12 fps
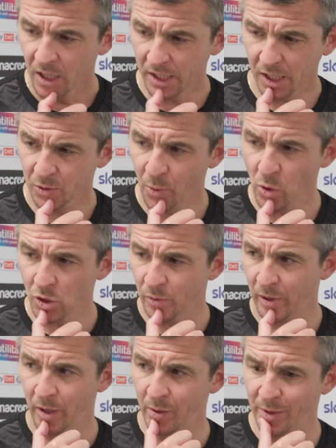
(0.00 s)
I spoke to
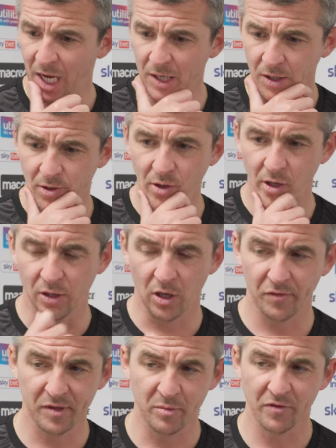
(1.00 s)
him and Aaron and
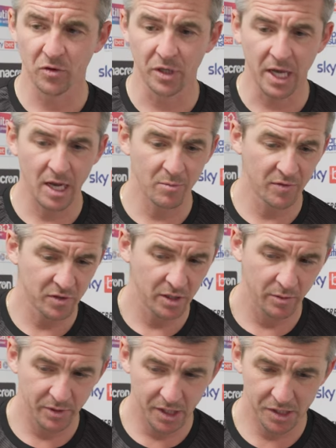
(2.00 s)
Lofty before the game. Obviously,
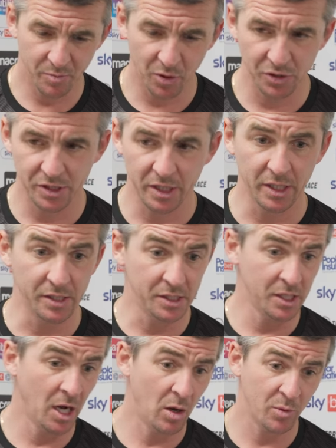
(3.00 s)
they were disappointed they didn't
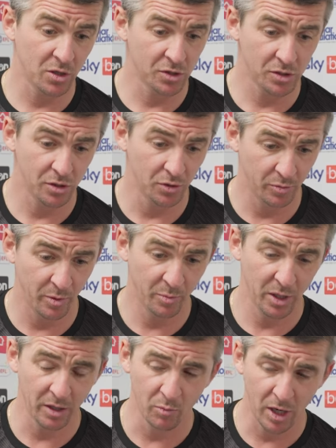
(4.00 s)
start because, you know, they've been
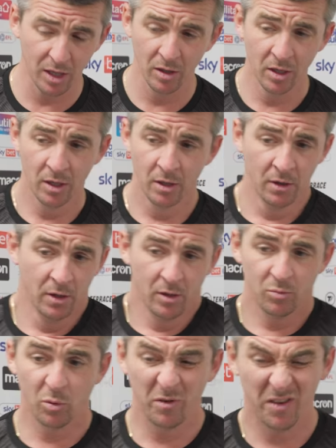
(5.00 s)
playing well.
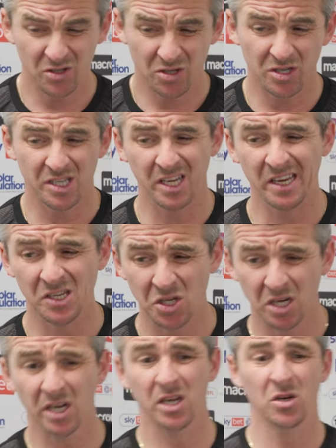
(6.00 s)
But we felt
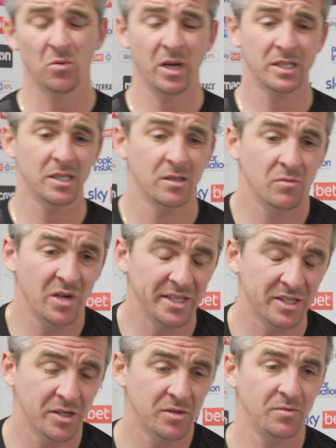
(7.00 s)
strategically, you know, we had
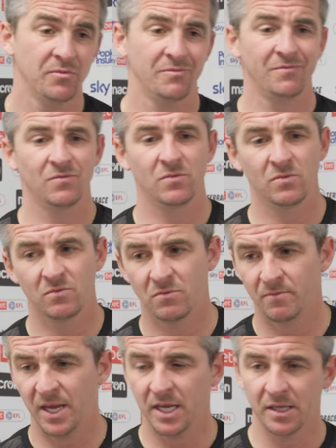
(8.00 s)
to
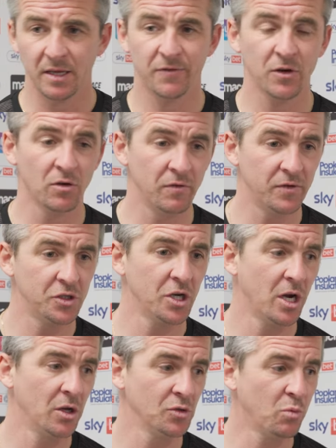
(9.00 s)
make it difficult for
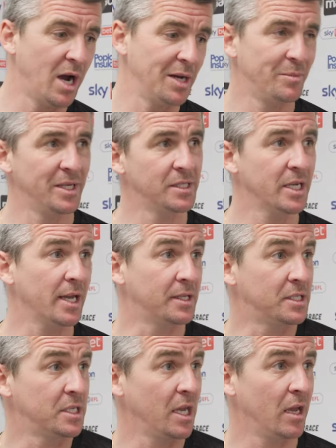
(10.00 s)
Charlton's wide men to
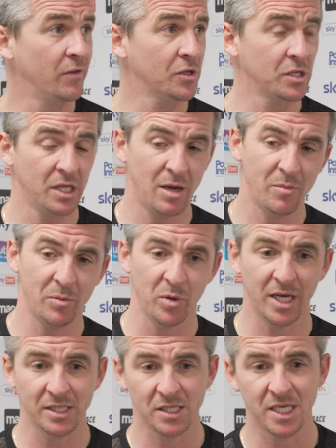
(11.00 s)
get service, and that meant
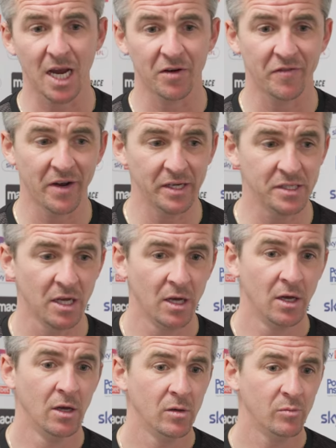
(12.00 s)
we had to sacrifice
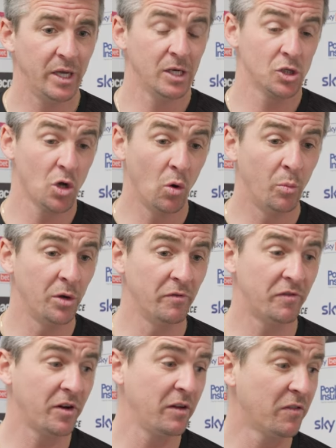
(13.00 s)
being as open
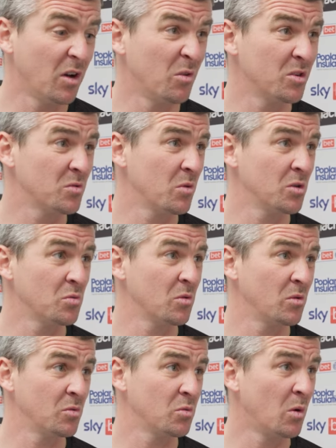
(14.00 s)
and free flowing as
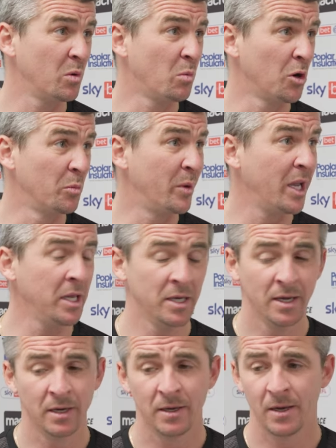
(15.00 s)
what we want to be.
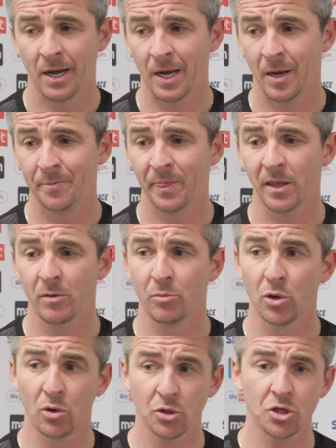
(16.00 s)

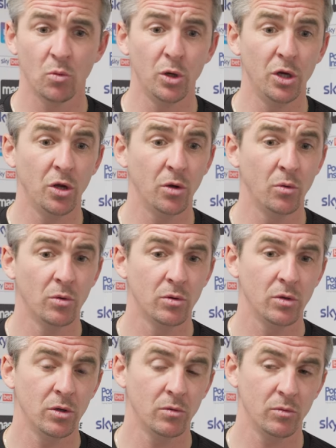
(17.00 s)
But also, we knew,
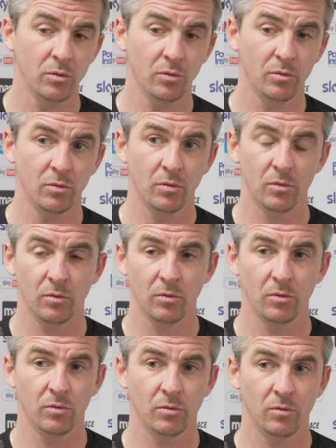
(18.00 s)
you know,
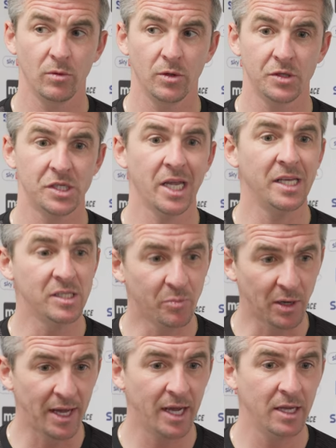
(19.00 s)
the state of
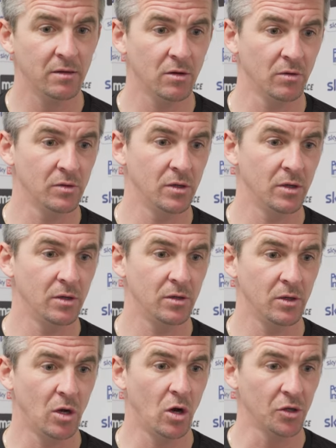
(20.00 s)
play, you know,
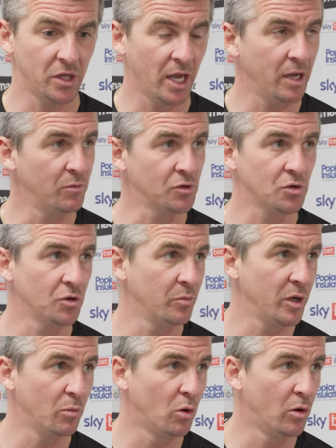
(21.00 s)
the hot day, it was going to
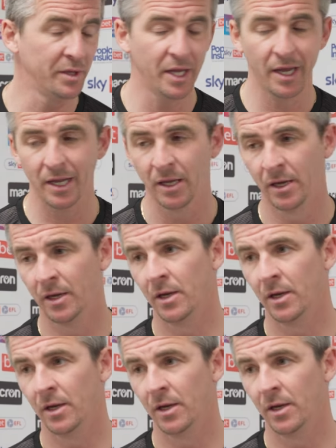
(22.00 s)
be a warmer day.